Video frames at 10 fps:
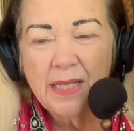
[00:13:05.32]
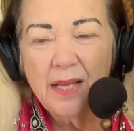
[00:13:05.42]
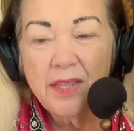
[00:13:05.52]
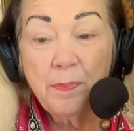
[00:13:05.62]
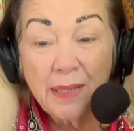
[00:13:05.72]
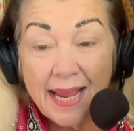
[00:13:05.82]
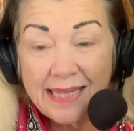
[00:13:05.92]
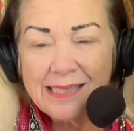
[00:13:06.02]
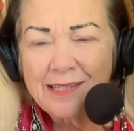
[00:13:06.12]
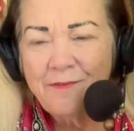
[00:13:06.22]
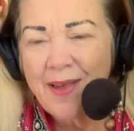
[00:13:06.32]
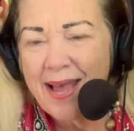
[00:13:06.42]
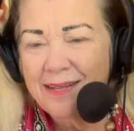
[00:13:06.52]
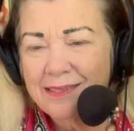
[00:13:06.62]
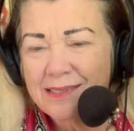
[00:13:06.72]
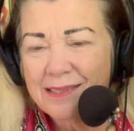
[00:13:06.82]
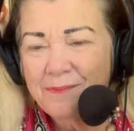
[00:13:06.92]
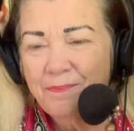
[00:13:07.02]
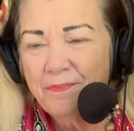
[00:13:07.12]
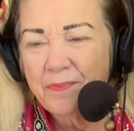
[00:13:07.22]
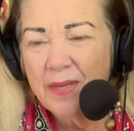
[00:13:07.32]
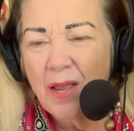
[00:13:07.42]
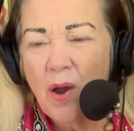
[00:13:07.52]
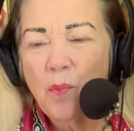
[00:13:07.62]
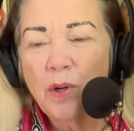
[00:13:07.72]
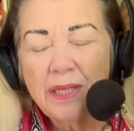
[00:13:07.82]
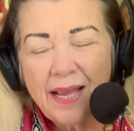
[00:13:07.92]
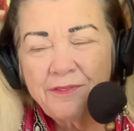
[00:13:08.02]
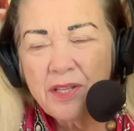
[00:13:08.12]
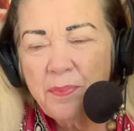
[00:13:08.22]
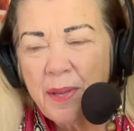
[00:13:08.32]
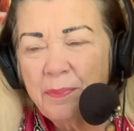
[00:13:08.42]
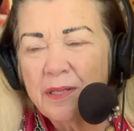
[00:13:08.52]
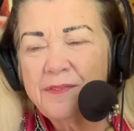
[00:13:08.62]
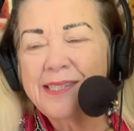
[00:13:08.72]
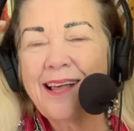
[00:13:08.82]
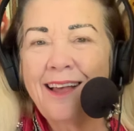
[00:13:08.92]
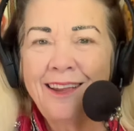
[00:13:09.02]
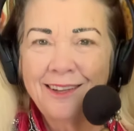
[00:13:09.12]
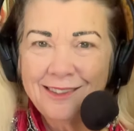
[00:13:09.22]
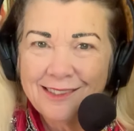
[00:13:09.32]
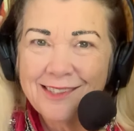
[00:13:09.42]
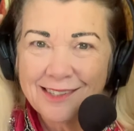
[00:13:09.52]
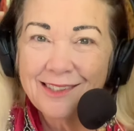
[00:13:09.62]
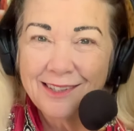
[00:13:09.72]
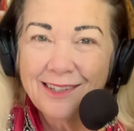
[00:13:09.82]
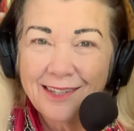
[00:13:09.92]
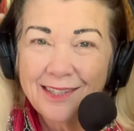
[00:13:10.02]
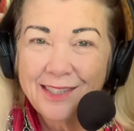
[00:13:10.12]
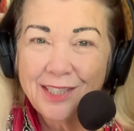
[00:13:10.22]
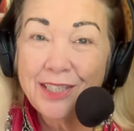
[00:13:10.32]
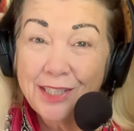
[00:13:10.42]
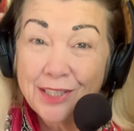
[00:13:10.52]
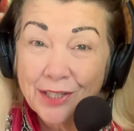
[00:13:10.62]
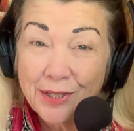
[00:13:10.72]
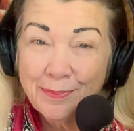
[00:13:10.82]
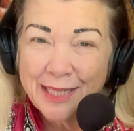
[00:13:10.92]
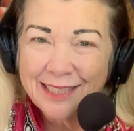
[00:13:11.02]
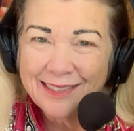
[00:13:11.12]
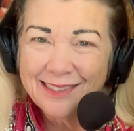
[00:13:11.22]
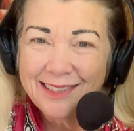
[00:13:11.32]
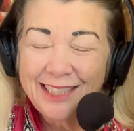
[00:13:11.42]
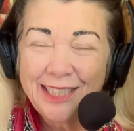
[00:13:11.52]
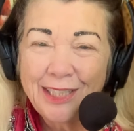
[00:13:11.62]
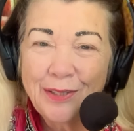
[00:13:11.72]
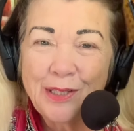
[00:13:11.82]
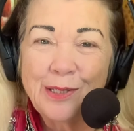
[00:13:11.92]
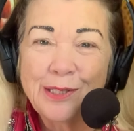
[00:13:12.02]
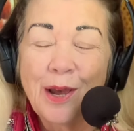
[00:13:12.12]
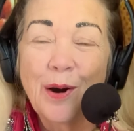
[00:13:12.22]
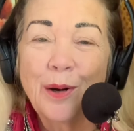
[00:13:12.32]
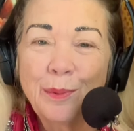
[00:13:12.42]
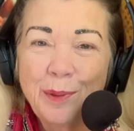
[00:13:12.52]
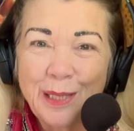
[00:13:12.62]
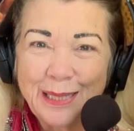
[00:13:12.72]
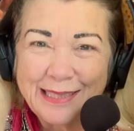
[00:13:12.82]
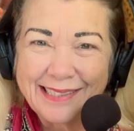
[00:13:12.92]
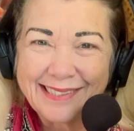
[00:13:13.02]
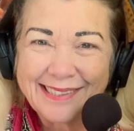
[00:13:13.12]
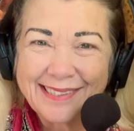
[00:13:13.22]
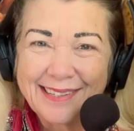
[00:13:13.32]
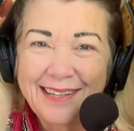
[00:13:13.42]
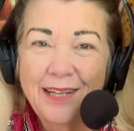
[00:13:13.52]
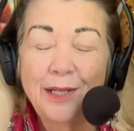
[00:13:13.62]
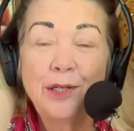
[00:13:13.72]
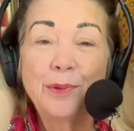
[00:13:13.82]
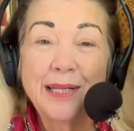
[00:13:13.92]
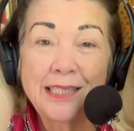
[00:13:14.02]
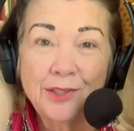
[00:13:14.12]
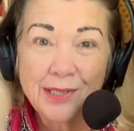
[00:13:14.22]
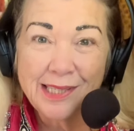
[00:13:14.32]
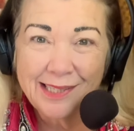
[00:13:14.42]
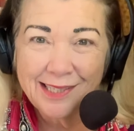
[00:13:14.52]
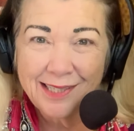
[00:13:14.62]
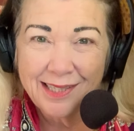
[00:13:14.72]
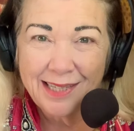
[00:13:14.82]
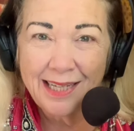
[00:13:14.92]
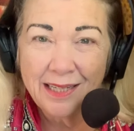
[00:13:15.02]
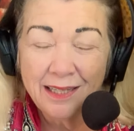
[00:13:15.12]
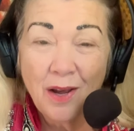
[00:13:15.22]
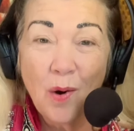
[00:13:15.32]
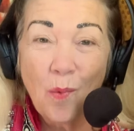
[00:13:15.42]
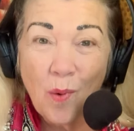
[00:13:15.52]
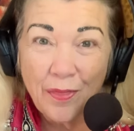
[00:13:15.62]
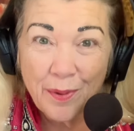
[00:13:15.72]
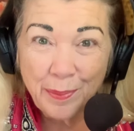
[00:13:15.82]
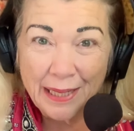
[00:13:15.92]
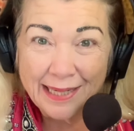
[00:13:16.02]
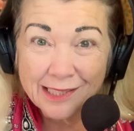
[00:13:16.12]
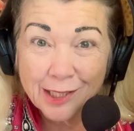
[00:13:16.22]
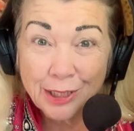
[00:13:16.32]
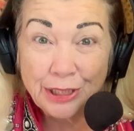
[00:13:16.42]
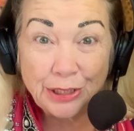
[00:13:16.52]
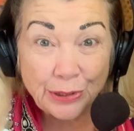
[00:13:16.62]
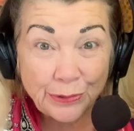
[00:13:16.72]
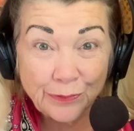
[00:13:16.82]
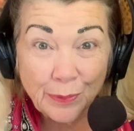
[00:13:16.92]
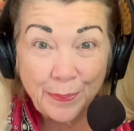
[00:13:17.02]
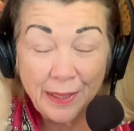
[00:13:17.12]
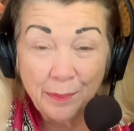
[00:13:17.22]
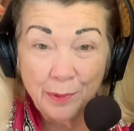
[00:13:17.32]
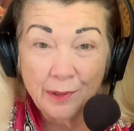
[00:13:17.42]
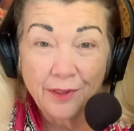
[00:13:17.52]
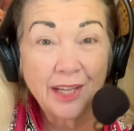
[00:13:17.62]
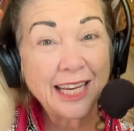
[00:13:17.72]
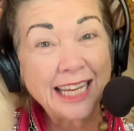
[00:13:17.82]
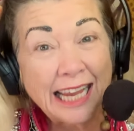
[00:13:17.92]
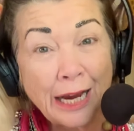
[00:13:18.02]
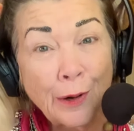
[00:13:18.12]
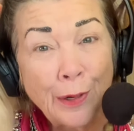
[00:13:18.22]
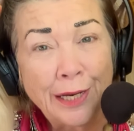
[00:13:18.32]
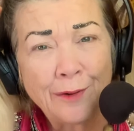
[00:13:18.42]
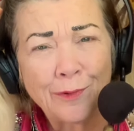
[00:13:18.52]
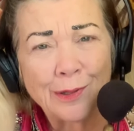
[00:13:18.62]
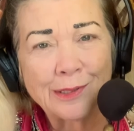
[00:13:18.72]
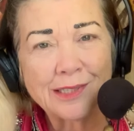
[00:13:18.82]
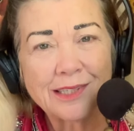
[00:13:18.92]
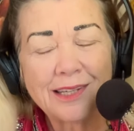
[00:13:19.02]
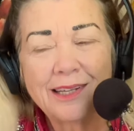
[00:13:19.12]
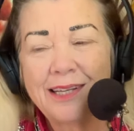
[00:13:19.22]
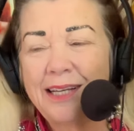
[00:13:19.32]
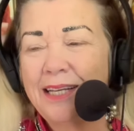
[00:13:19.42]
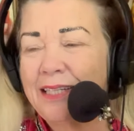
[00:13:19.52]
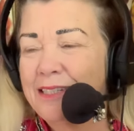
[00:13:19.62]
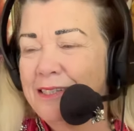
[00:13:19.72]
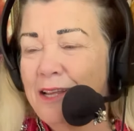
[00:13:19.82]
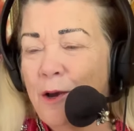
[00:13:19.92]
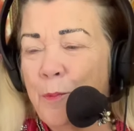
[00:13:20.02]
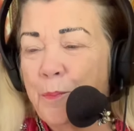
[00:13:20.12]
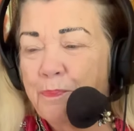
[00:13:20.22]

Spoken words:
plant's effects were left to the people of science to determine, those herbalists who were interested in what the plants could do for people, the caregivers. So